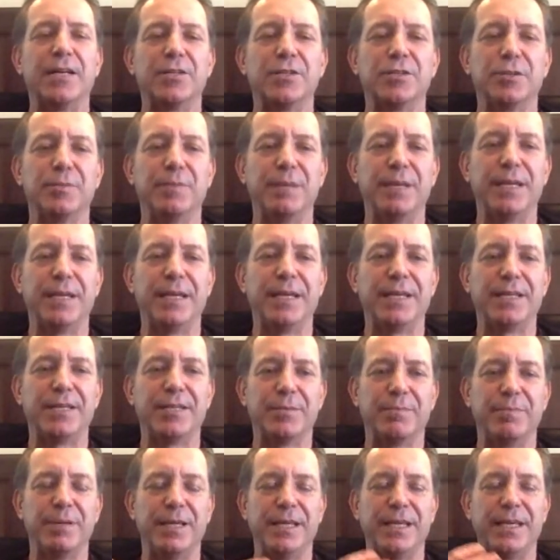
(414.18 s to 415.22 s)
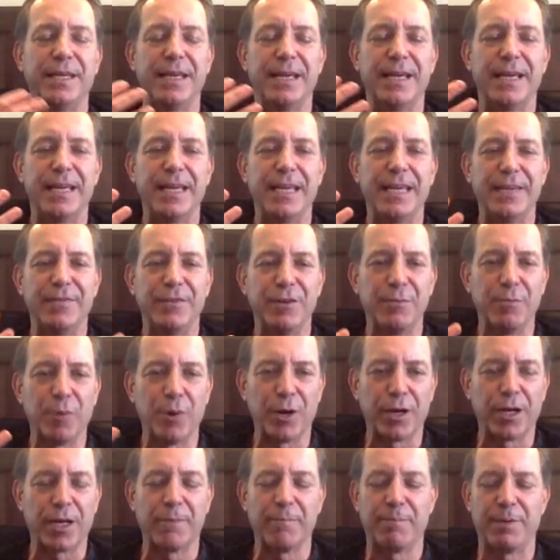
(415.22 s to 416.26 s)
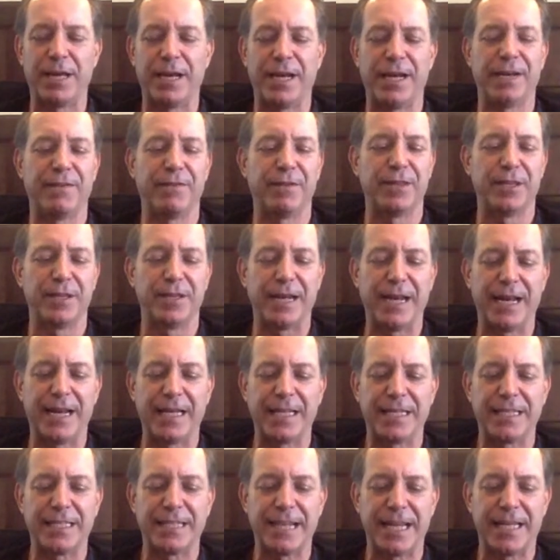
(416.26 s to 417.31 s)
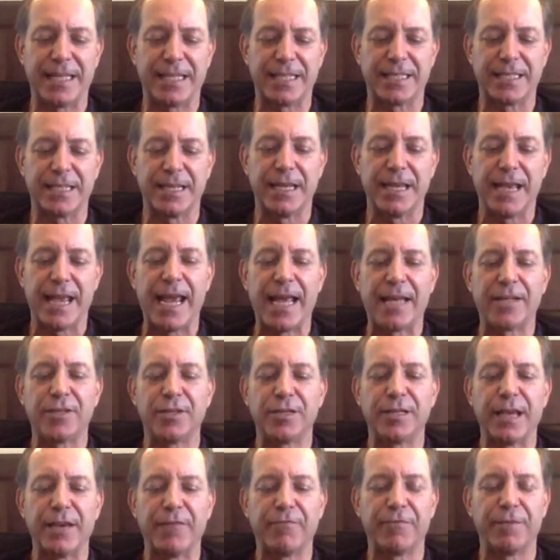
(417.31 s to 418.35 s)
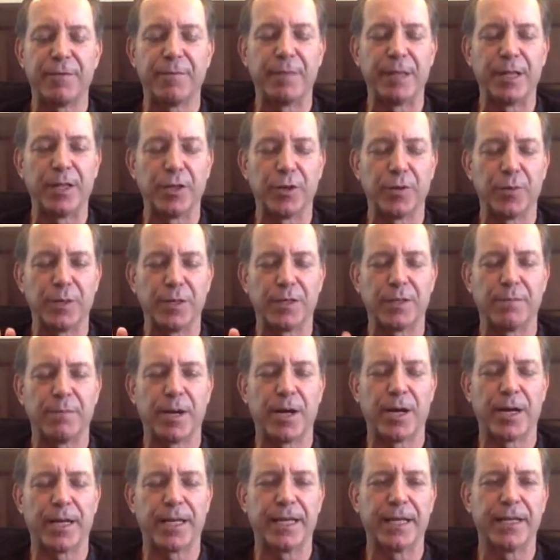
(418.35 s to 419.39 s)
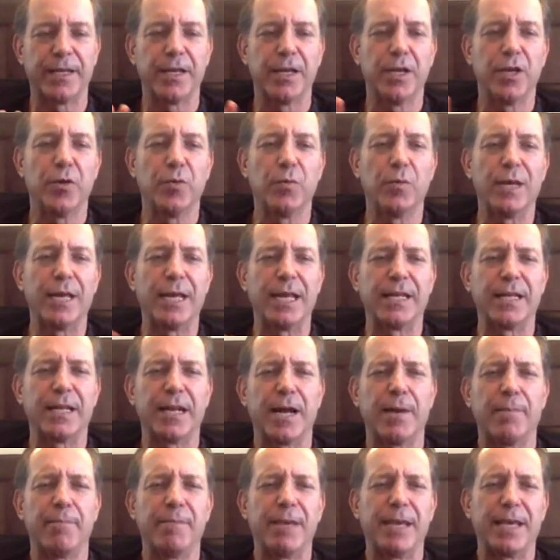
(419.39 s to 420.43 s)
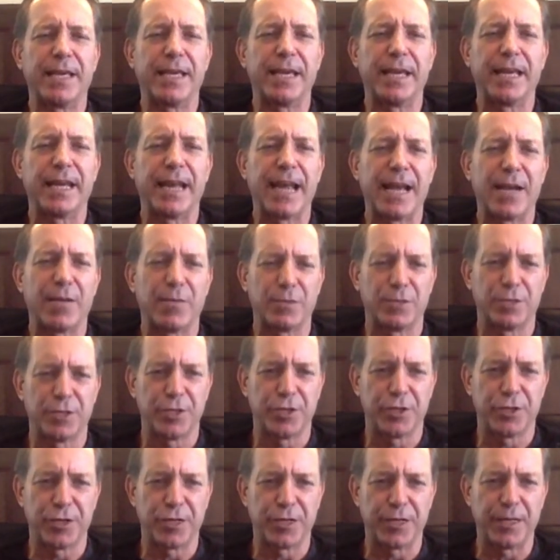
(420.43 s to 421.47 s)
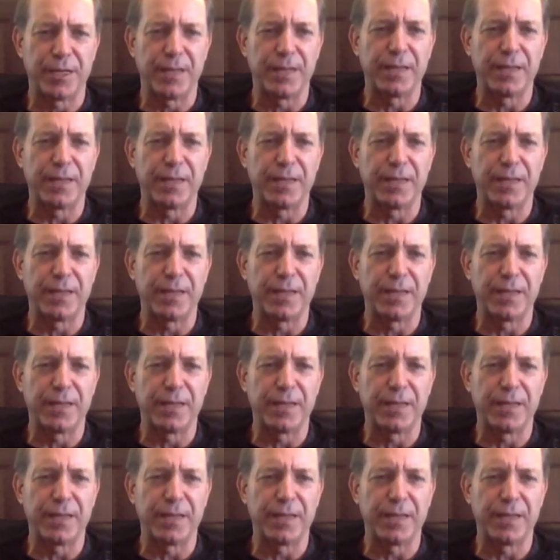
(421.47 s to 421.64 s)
to be even more competitive in the United States and to get familiar with the market, we ended up making an acquisition